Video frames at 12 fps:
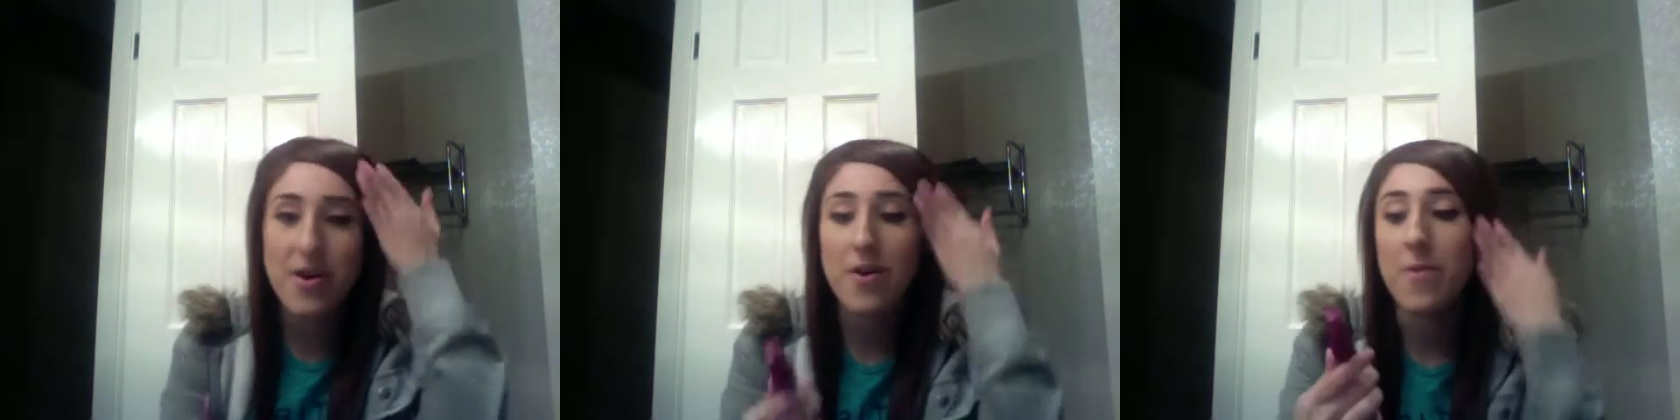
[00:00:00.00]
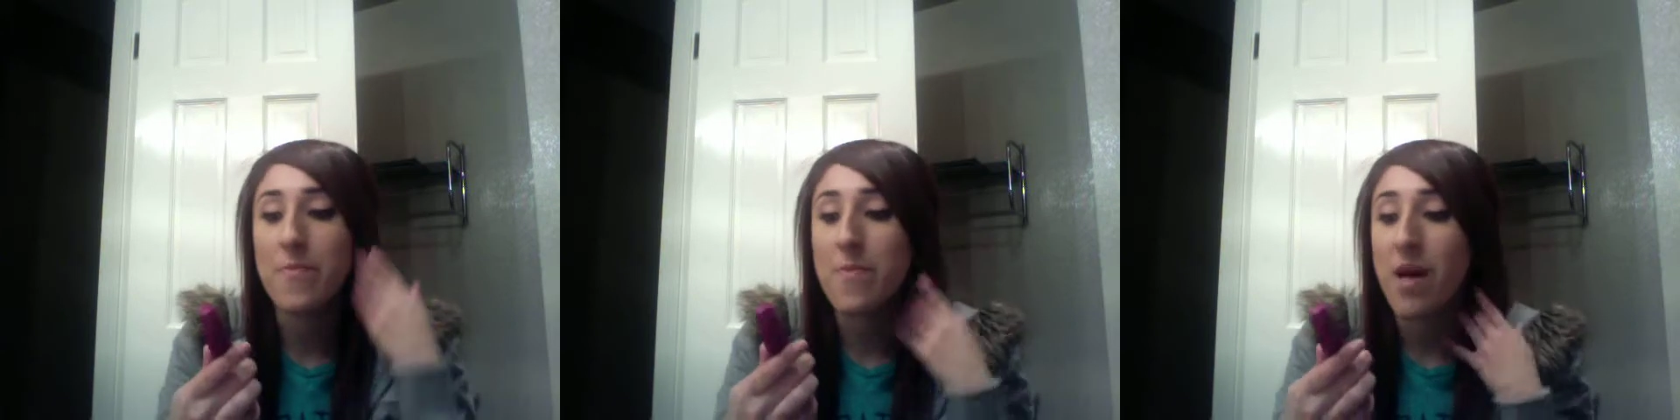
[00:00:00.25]

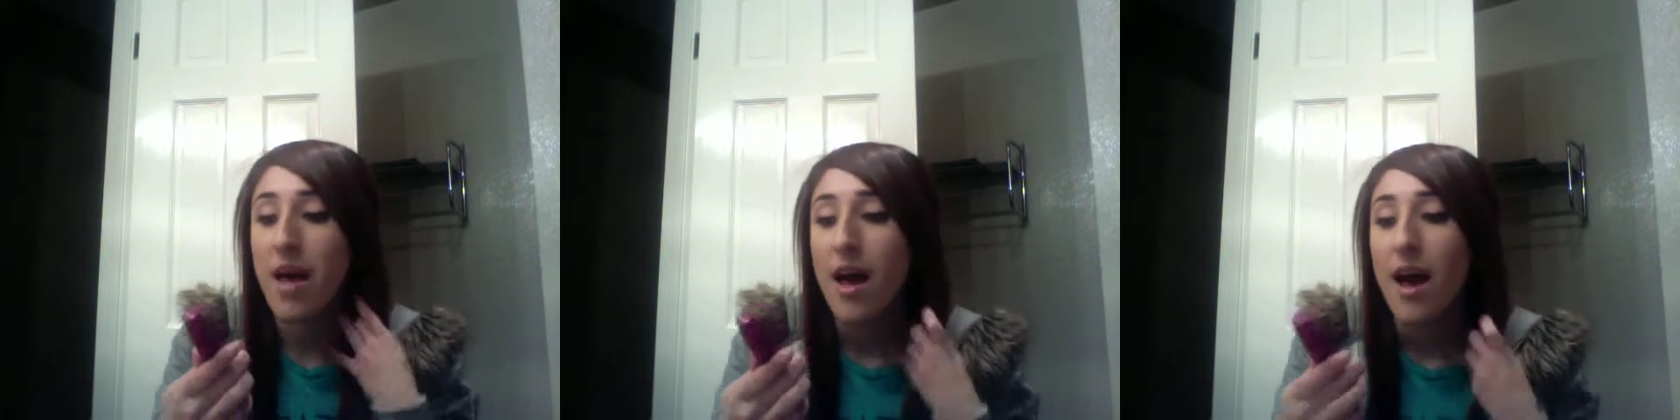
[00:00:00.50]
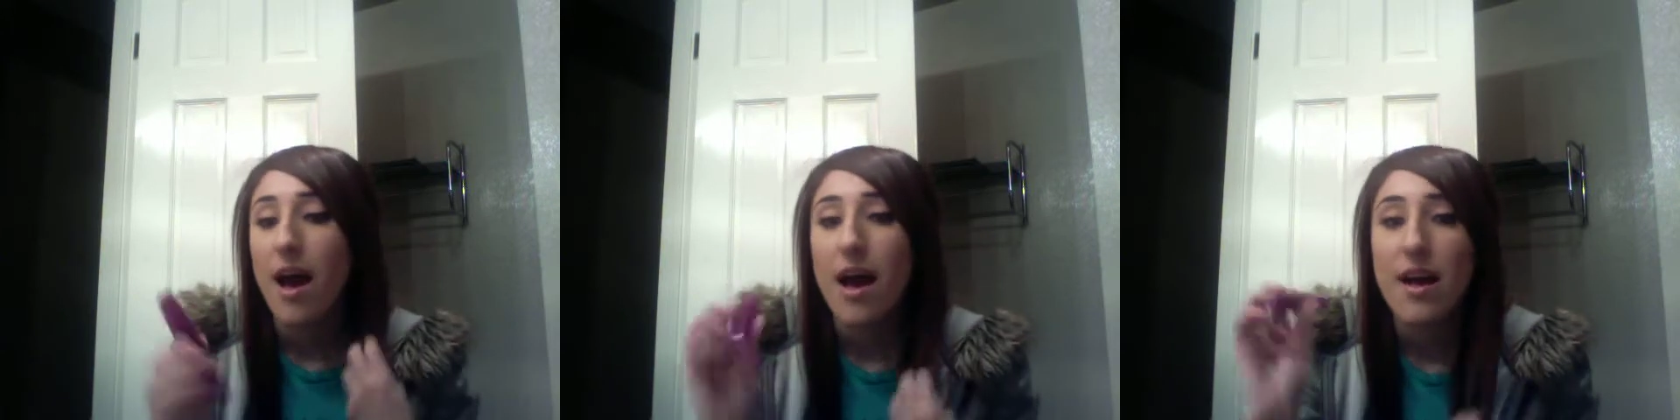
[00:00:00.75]

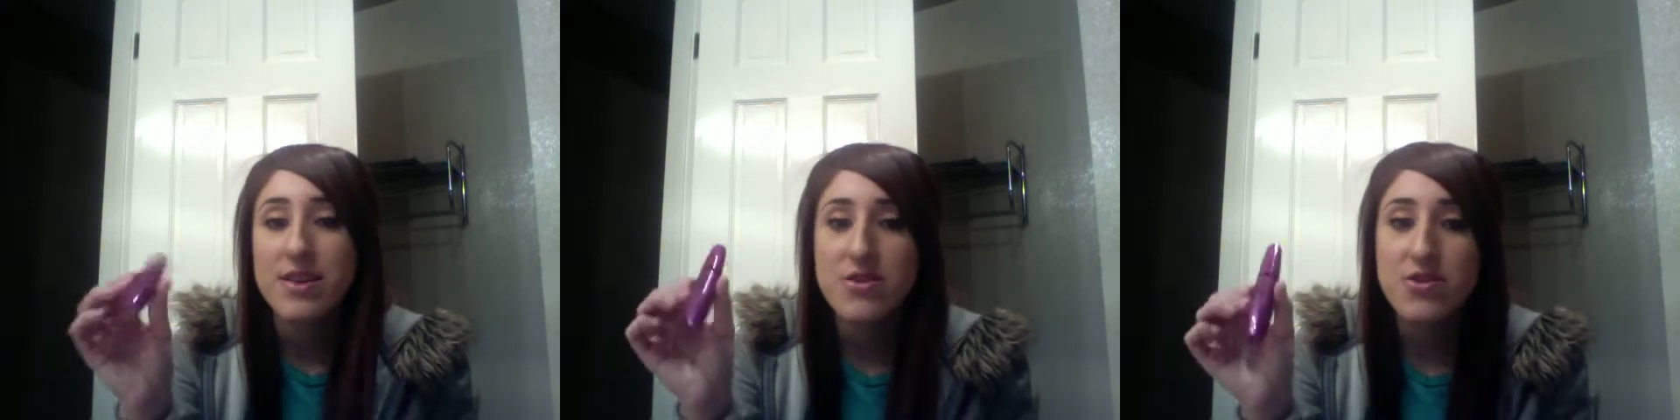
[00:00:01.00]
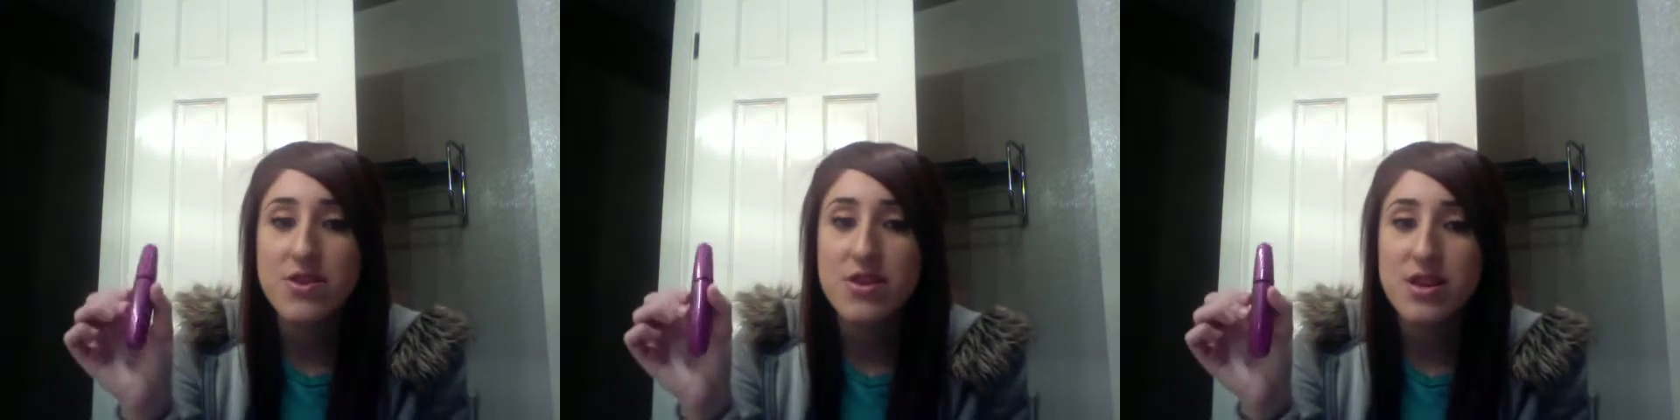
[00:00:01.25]
I
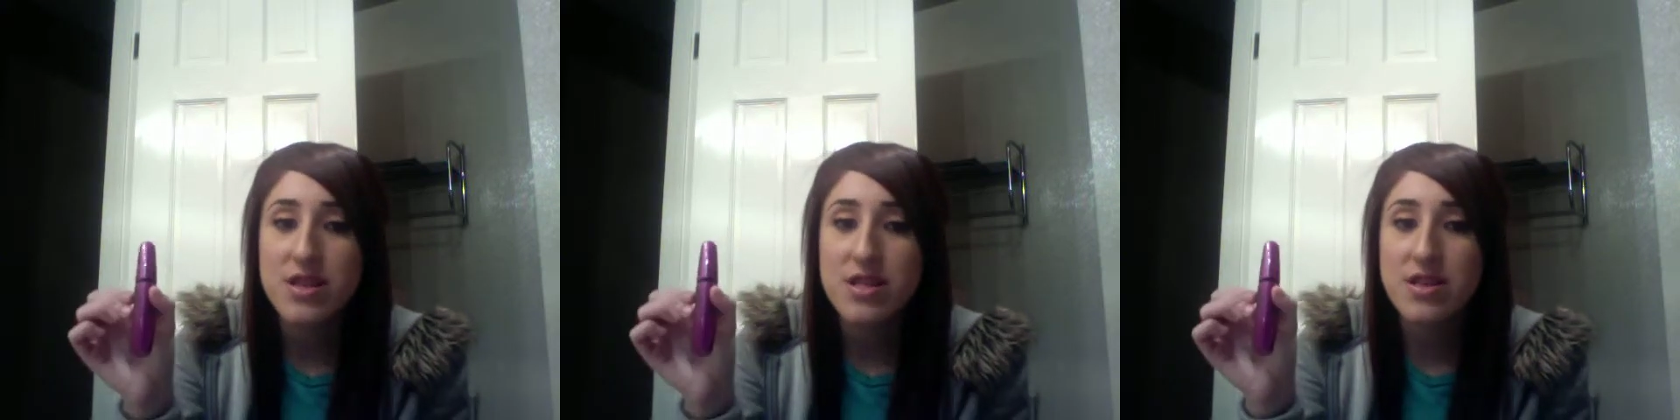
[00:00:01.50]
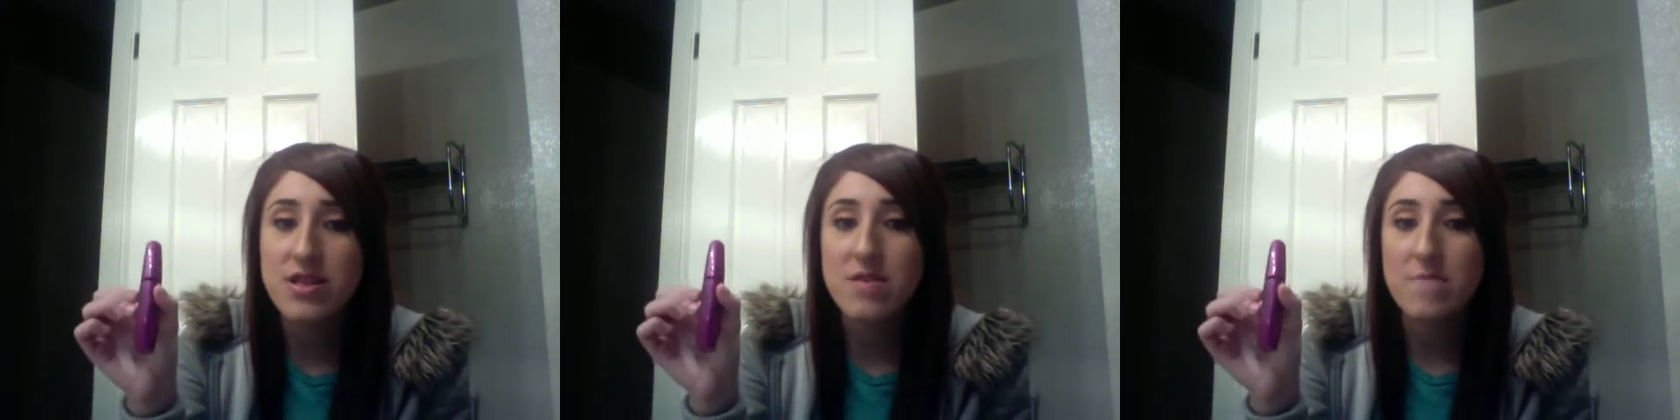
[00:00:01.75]
started using
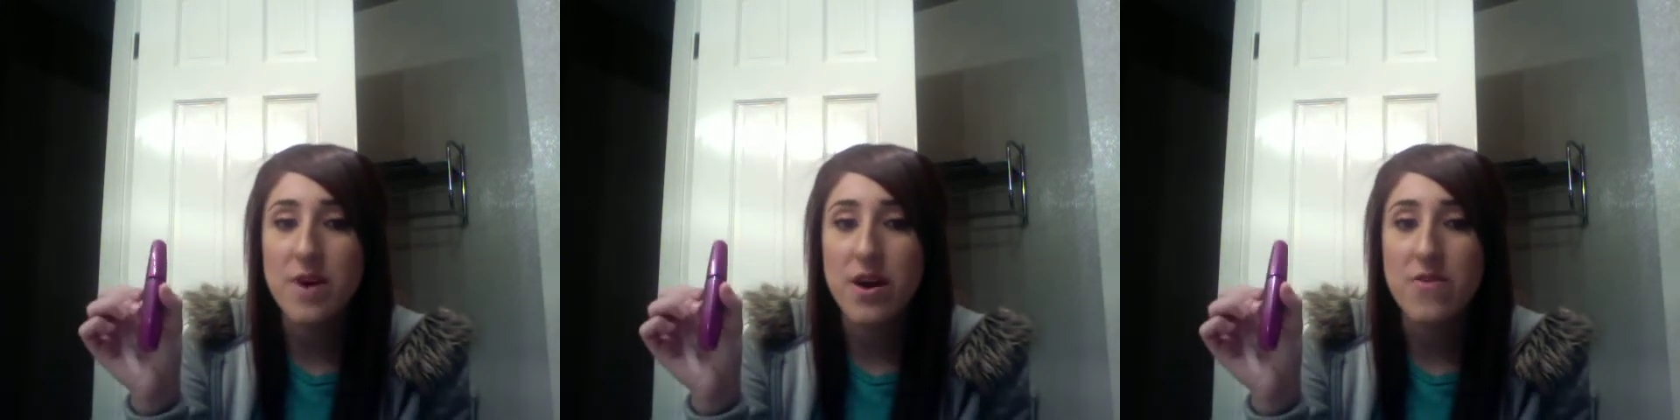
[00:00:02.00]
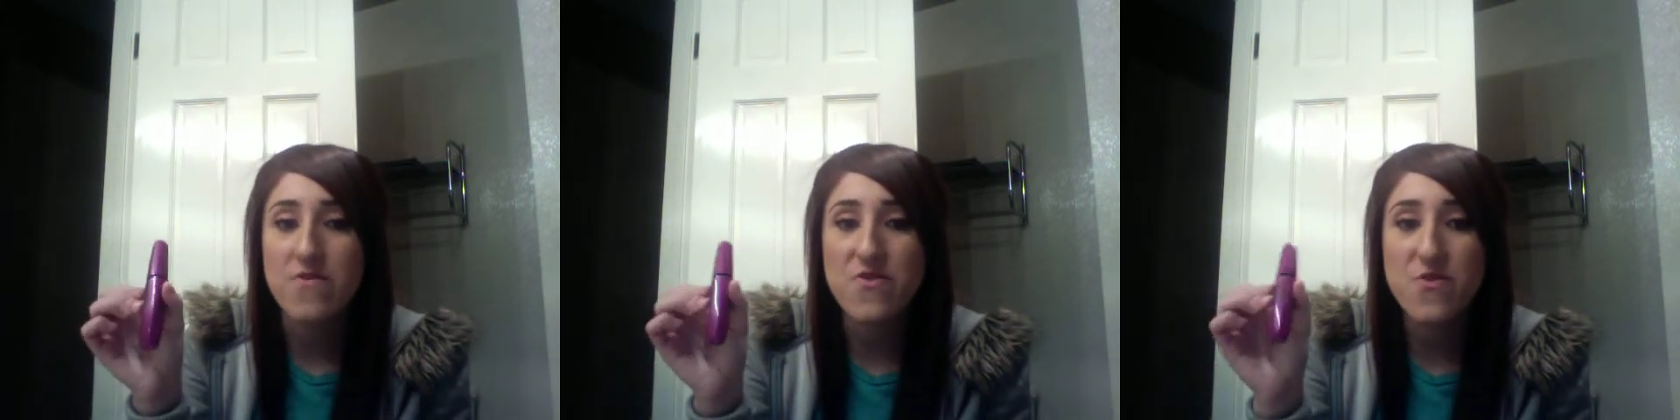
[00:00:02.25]
this
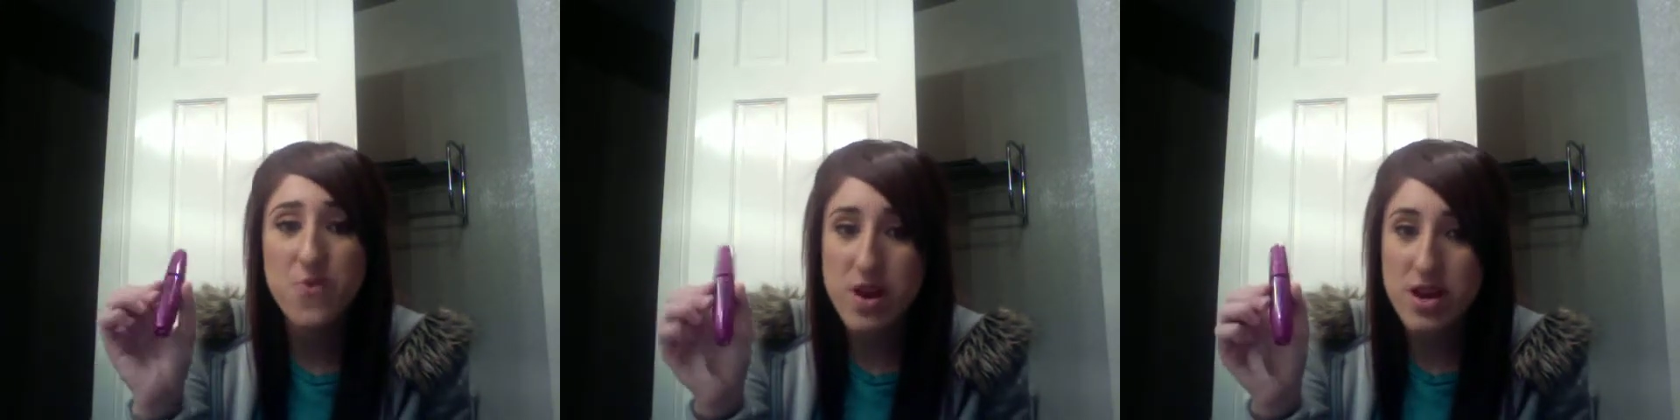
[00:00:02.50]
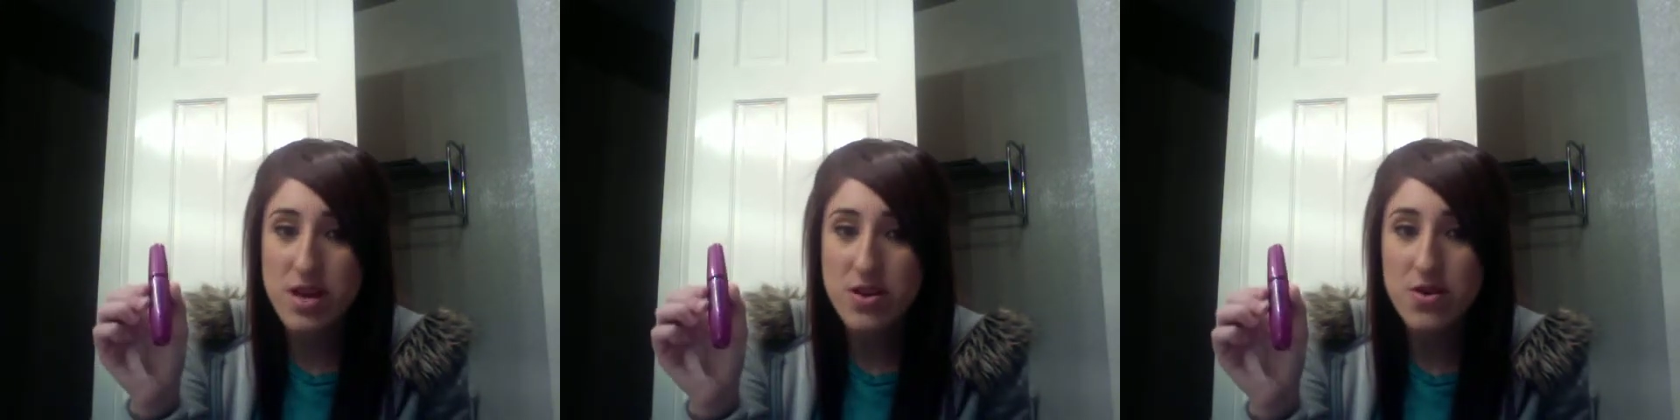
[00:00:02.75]
about 2
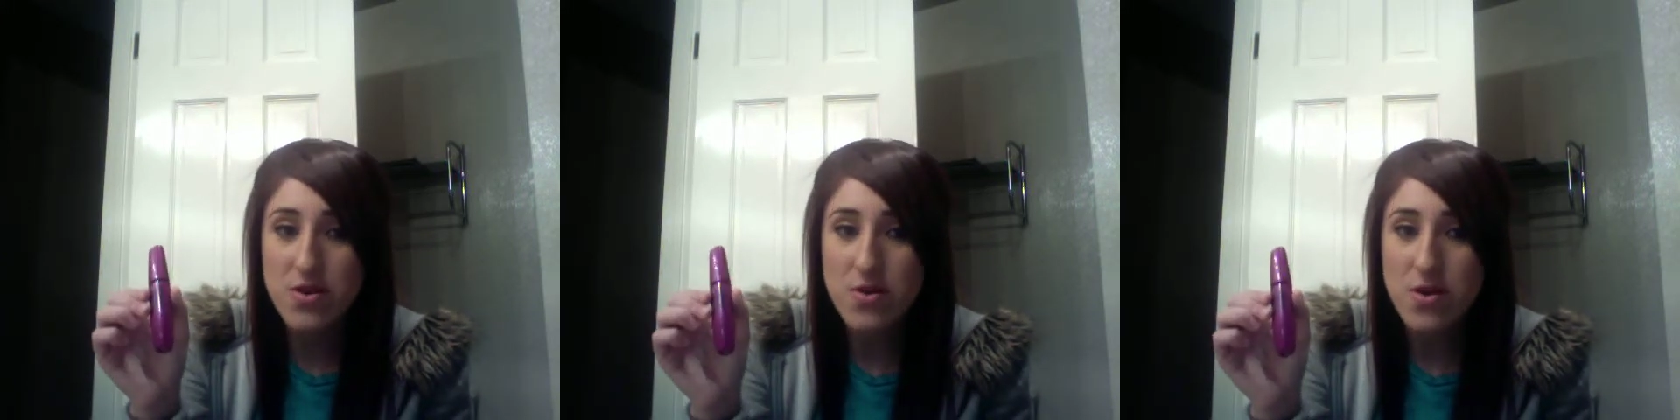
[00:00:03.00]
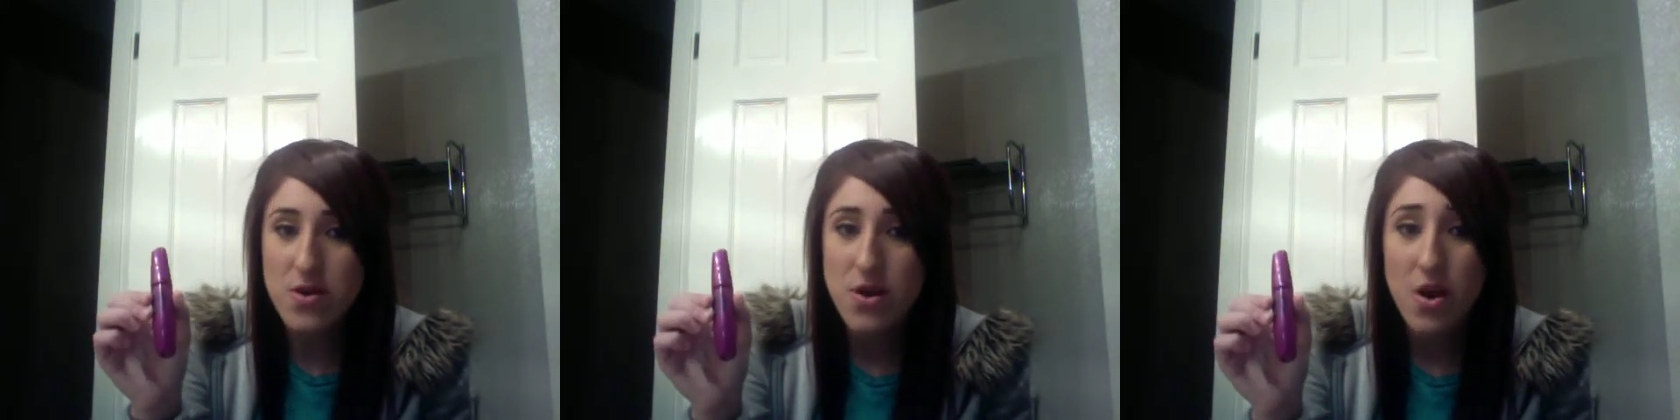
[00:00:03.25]
weeks ago.